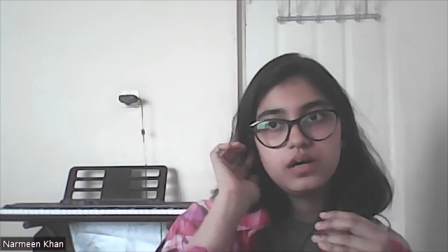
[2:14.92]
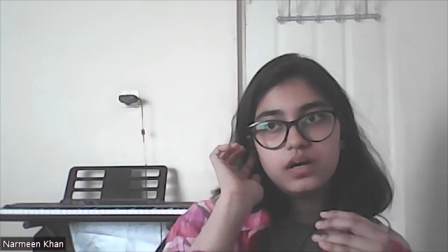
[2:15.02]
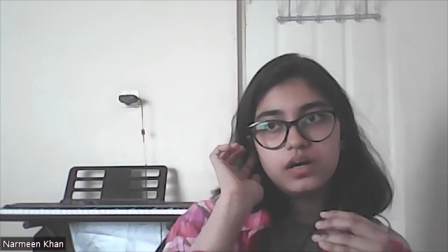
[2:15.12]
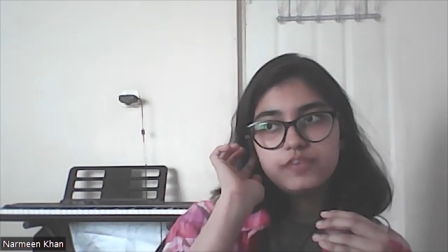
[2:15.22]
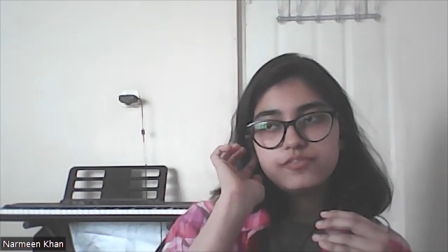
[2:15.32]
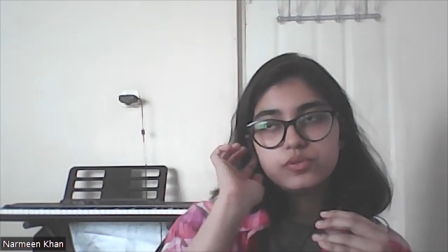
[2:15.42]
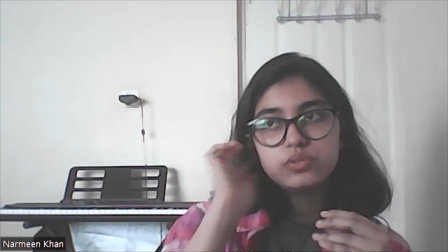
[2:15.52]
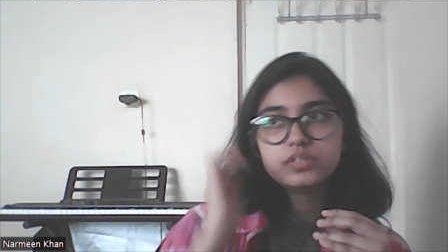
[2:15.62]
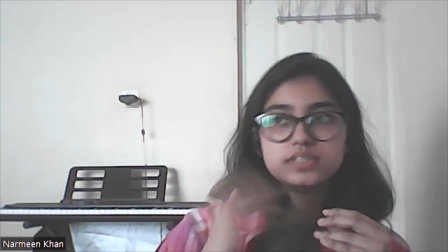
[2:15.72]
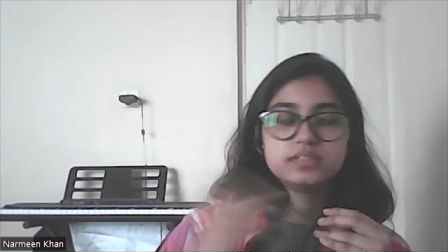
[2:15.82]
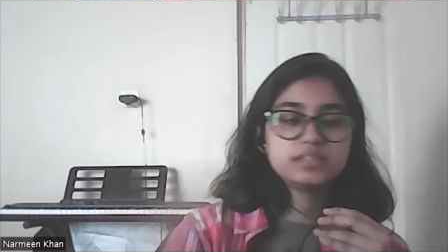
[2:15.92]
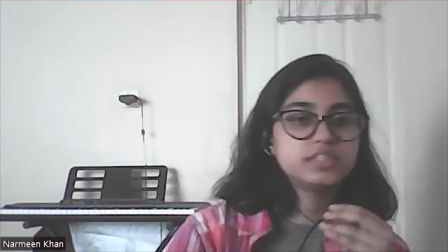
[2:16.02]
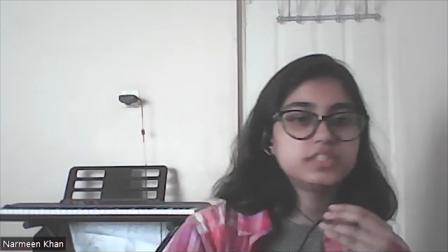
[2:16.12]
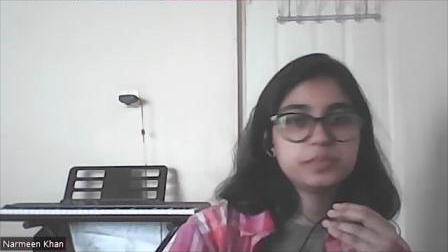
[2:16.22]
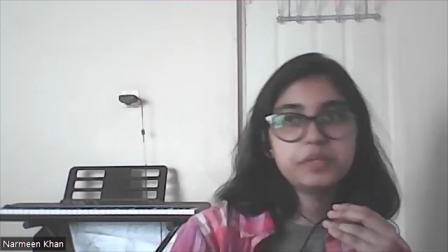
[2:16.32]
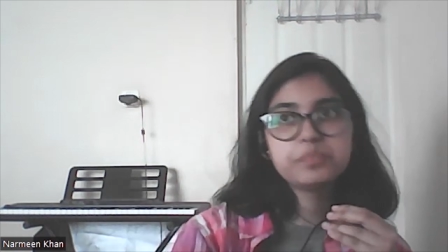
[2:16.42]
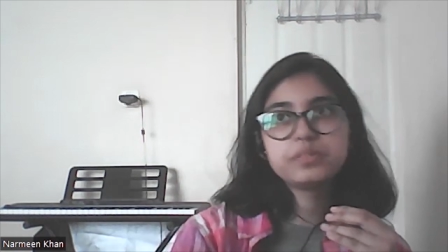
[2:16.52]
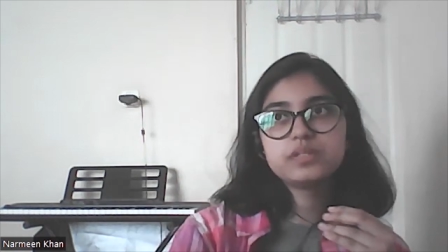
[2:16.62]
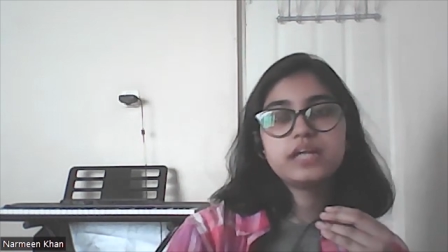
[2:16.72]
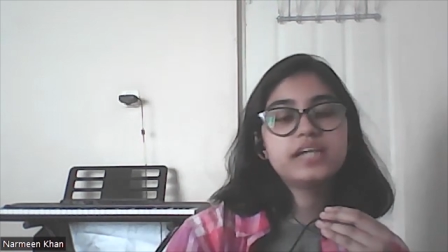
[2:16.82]
uh, I've told that there are six
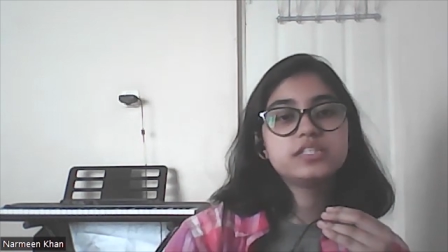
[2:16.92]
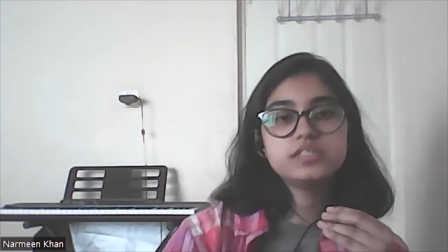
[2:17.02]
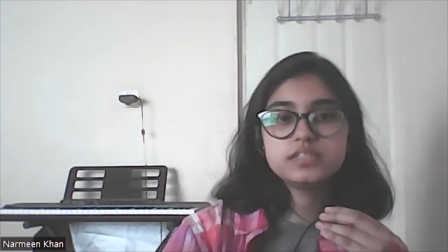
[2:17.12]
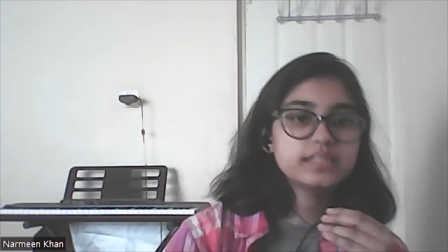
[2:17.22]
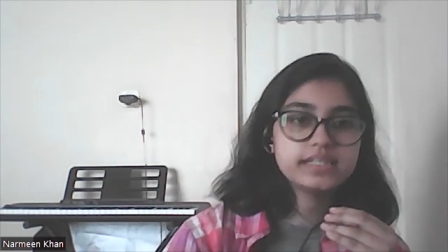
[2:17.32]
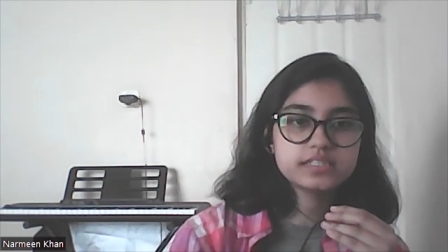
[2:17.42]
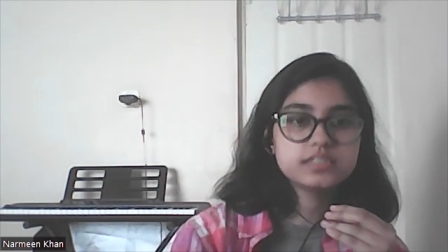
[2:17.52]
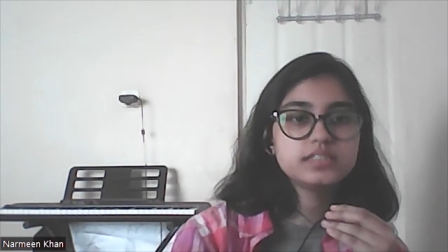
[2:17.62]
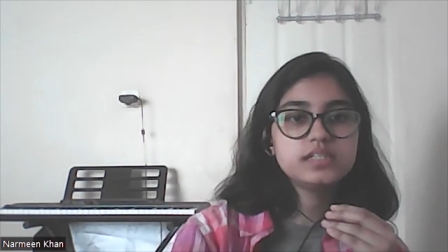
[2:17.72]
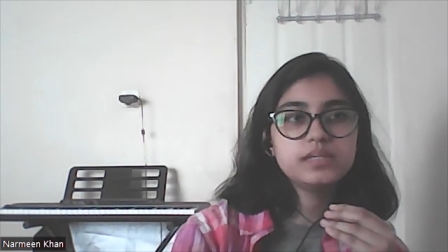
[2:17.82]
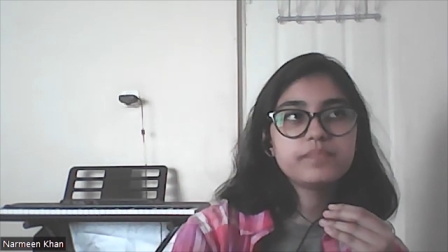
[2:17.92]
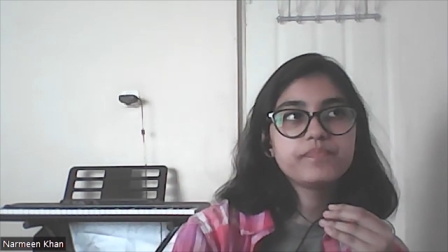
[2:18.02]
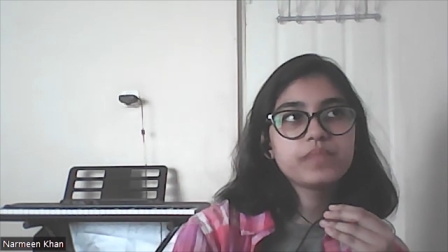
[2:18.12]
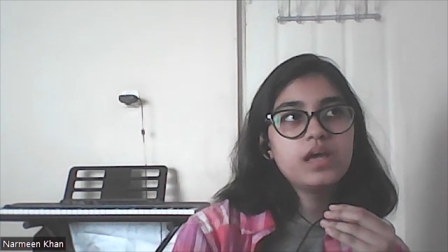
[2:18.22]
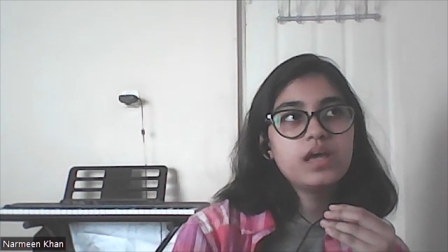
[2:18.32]
people. HEC selects the team.